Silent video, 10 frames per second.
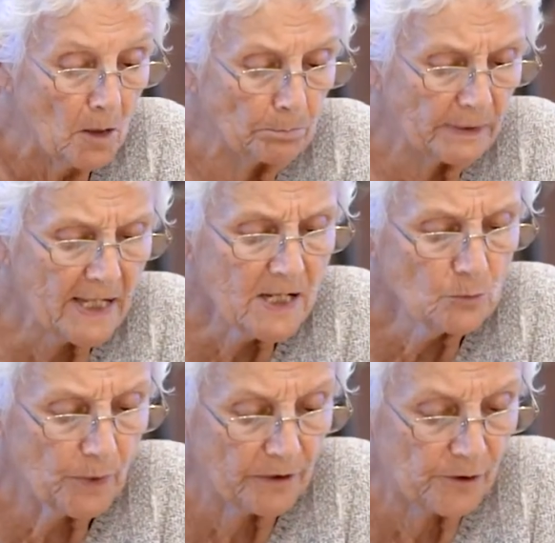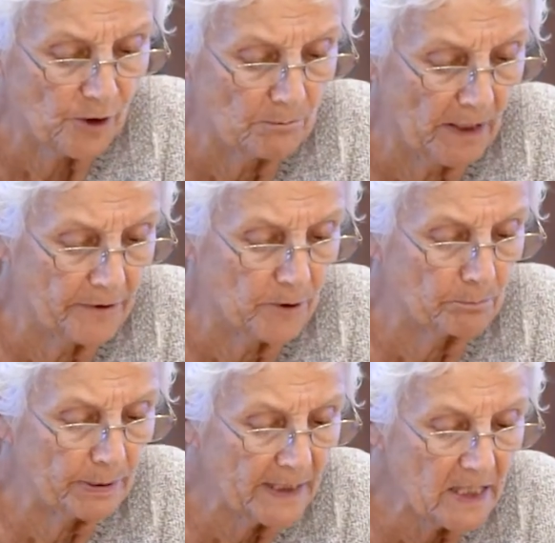plead with your mother,
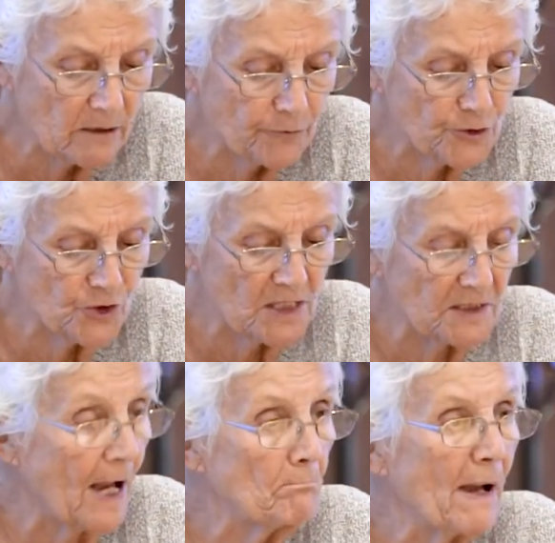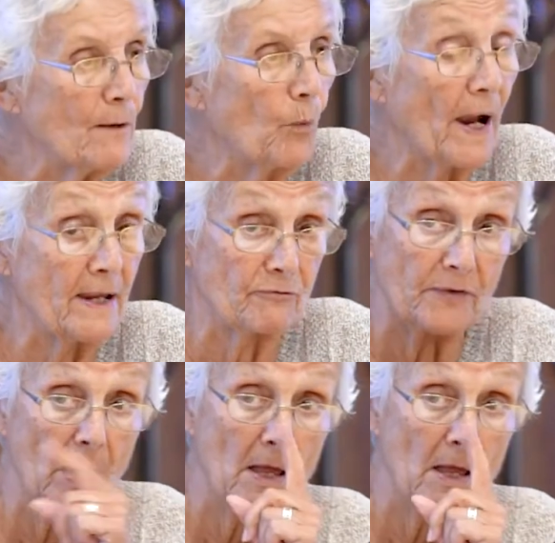plead, for she's not my wife.